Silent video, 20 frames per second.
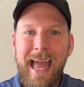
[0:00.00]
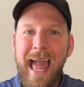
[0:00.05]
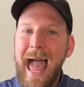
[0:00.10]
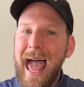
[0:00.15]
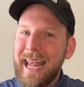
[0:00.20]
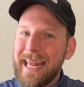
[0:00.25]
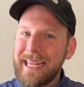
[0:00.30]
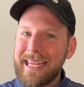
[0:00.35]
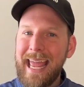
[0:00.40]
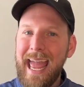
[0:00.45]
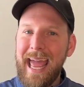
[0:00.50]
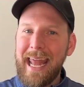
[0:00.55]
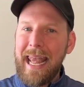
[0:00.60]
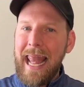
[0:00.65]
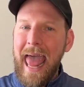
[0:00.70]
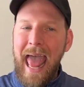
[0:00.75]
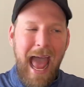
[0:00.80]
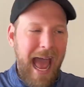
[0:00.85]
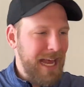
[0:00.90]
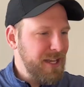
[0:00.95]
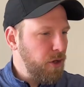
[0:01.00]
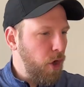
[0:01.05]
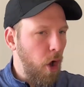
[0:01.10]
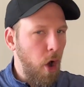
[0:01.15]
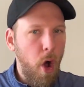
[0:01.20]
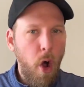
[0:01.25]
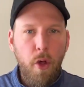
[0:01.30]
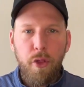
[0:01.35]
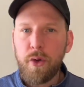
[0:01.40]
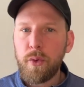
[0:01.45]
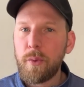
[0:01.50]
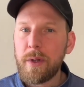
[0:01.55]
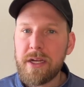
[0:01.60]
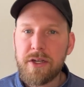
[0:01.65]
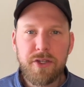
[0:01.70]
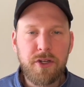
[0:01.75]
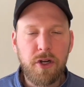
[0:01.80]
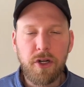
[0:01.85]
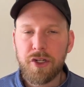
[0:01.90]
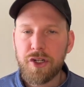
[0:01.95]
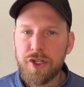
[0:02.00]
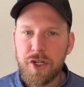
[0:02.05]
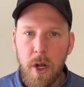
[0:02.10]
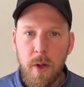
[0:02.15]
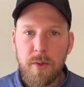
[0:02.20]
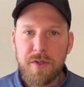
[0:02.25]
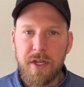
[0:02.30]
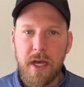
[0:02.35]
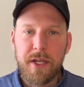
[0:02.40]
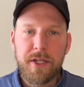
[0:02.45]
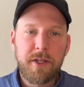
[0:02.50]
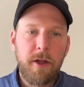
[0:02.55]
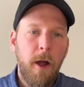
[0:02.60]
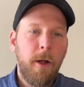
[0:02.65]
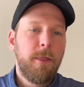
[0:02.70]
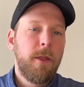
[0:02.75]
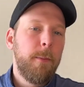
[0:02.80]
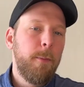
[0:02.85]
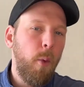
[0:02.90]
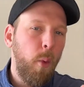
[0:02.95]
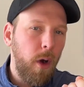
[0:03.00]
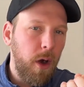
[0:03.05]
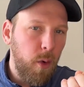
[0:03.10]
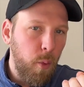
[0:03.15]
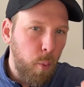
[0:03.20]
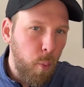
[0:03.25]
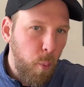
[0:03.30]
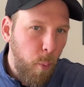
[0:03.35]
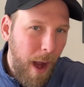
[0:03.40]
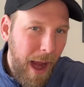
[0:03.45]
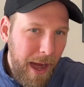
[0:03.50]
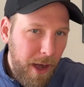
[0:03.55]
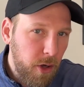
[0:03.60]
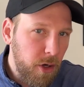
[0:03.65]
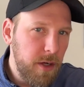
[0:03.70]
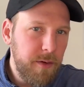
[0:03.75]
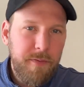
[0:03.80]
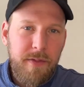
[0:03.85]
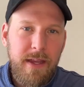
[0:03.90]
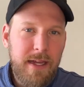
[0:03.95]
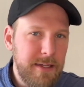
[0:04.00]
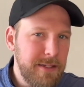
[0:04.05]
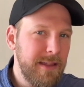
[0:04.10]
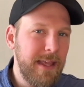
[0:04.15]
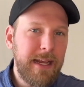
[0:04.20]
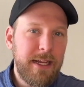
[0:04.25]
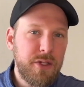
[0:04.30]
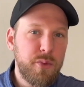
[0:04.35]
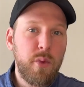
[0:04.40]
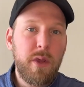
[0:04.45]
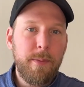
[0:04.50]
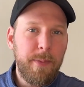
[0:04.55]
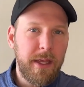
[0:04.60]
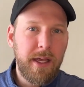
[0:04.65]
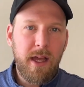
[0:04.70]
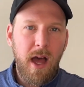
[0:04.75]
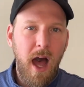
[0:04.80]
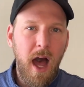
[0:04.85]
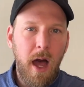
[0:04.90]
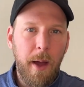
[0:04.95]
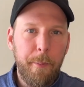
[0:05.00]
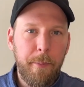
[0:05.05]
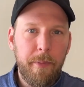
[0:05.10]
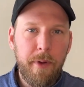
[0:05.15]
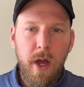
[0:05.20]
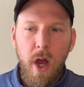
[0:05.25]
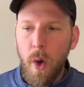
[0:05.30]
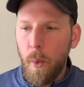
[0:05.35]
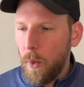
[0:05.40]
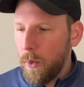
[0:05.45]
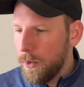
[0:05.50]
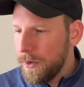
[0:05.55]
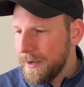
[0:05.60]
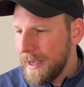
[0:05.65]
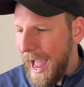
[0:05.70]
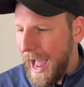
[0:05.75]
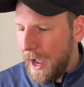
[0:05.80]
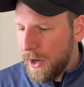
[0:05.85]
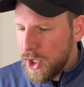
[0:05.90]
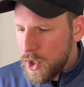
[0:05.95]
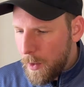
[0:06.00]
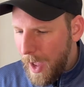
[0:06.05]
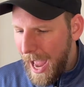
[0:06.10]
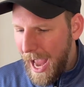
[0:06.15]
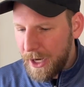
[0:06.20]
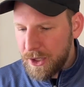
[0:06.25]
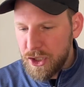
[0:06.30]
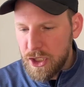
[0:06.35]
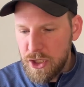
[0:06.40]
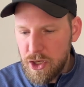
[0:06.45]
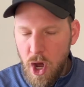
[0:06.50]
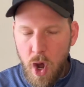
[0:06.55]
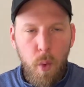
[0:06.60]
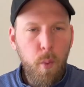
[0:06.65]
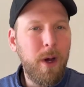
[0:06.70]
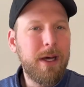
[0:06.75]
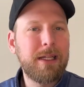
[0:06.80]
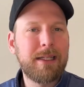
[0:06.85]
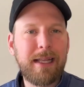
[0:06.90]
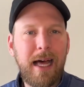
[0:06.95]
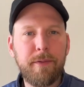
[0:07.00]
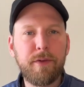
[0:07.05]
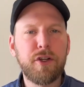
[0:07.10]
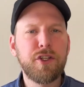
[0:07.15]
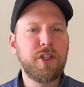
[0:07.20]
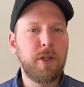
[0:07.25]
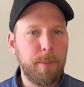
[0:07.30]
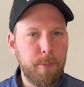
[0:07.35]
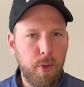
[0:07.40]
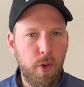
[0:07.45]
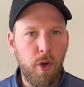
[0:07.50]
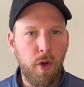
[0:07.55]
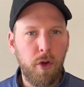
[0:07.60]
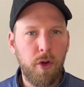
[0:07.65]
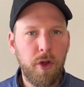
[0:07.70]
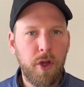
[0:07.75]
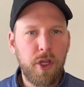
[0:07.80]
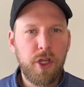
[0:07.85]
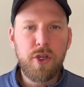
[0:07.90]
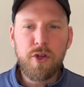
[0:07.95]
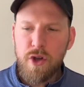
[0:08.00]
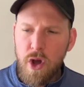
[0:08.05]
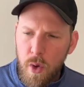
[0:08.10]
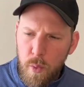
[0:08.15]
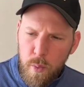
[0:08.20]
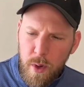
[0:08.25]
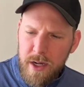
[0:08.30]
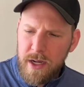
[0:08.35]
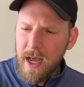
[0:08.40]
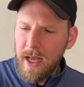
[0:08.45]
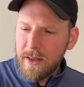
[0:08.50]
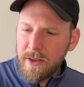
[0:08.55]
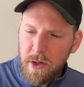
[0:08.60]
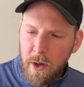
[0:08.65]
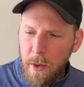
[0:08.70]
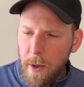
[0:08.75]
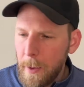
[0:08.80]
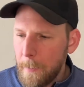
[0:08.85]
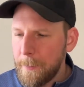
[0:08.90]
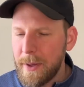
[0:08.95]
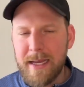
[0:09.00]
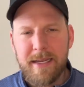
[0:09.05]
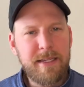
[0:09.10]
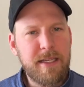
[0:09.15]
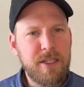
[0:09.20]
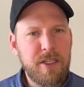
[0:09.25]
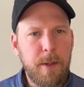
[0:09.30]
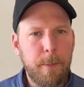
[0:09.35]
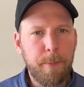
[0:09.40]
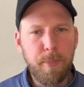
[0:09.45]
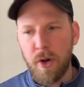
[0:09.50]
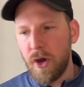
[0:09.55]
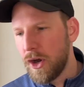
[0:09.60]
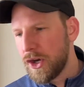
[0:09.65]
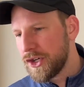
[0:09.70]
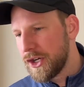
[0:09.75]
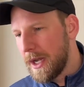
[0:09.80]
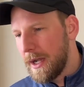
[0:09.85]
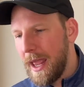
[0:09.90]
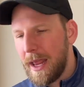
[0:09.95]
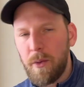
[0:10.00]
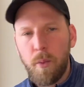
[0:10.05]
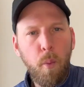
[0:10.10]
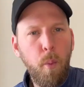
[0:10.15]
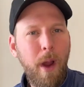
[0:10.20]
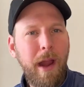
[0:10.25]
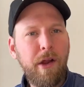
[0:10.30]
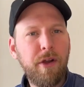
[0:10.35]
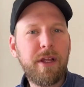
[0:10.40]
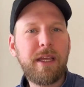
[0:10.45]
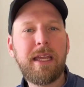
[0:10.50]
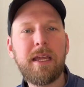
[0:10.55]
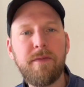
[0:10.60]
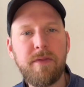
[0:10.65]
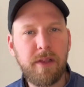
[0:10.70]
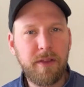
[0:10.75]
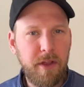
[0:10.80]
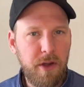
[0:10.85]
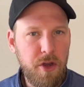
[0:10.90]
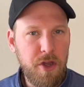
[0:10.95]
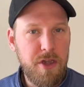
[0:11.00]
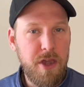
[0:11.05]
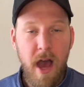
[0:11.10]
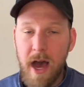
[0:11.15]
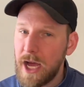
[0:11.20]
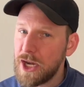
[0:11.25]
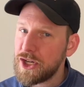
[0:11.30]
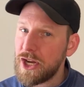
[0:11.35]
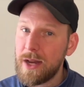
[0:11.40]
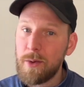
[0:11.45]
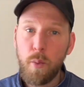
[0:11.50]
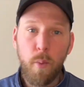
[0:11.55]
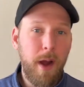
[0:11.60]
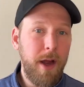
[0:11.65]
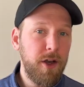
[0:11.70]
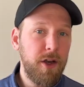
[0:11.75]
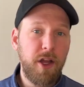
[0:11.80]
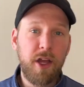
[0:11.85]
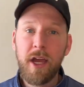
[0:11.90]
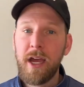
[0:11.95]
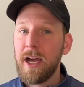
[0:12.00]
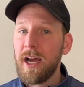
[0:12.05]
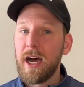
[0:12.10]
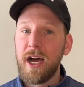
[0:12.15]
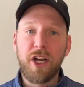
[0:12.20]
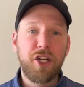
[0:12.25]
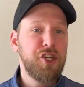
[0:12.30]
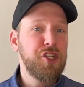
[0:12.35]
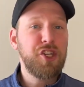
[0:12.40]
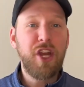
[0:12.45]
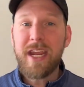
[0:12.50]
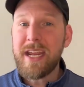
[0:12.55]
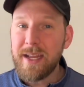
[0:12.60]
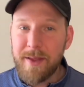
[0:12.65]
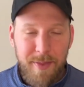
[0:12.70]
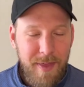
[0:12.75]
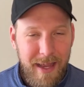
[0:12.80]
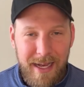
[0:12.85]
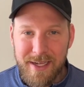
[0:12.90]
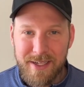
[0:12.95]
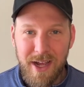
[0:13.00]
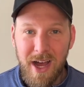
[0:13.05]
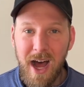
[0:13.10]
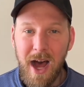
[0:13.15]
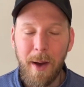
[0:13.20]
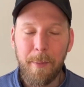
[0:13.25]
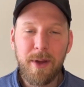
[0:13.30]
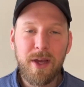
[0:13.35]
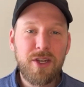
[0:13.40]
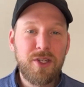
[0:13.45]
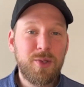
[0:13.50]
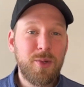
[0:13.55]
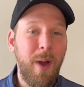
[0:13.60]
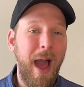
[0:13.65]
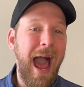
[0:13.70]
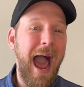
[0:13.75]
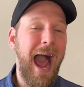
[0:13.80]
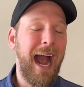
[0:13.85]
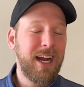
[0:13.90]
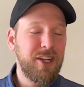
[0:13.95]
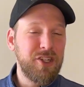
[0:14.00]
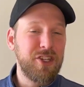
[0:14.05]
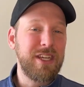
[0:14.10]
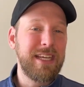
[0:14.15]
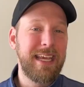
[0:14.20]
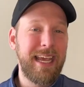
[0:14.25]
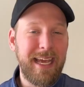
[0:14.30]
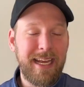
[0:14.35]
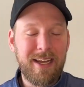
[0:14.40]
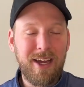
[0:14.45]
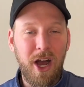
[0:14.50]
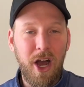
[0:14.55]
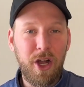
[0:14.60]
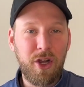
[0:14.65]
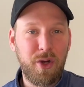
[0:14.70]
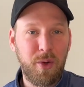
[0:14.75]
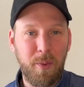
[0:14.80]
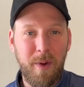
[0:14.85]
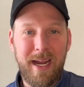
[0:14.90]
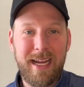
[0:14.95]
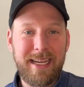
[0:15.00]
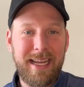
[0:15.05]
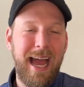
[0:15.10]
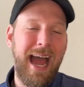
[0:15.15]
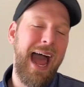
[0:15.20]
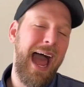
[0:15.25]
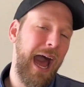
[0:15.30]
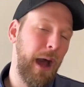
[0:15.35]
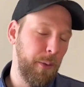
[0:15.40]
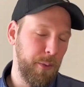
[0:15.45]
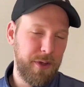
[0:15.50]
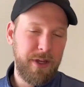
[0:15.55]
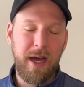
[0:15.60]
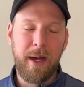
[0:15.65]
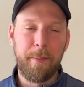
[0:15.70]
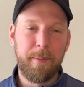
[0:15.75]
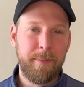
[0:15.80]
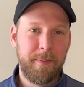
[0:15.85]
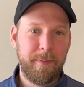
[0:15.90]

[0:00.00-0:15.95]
And again, as all the research shows us, the more aware of these things we become, well, now you actually know what levers to pull. You know what little pieces to push and where to give a little nudge and where to shake things up to actually get a great outcome.